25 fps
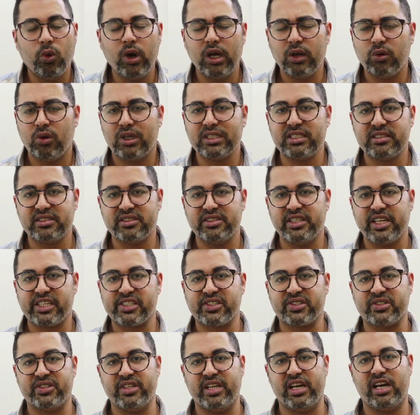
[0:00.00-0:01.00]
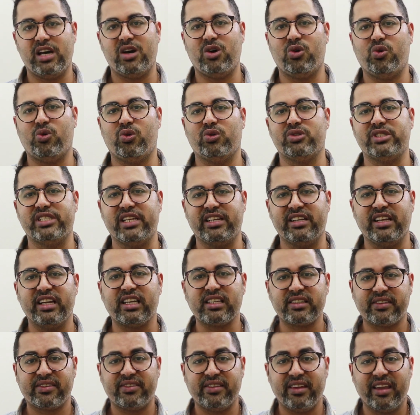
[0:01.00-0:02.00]
Well, what's next now? The
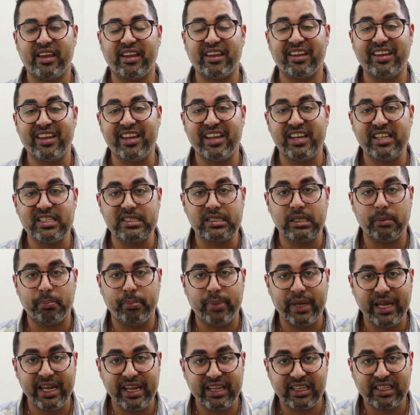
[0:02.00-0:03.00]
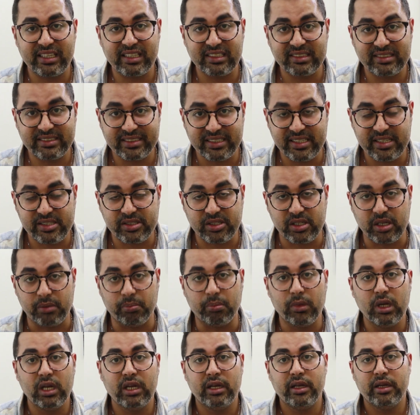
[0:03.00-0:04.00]
next thing is the banking
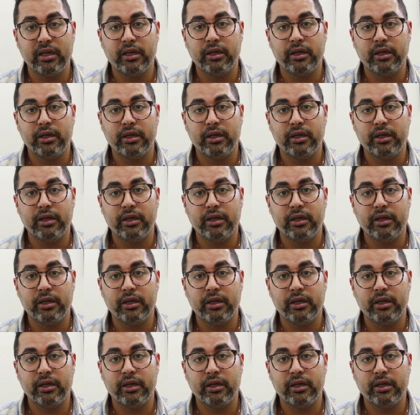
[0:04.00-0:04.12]
system.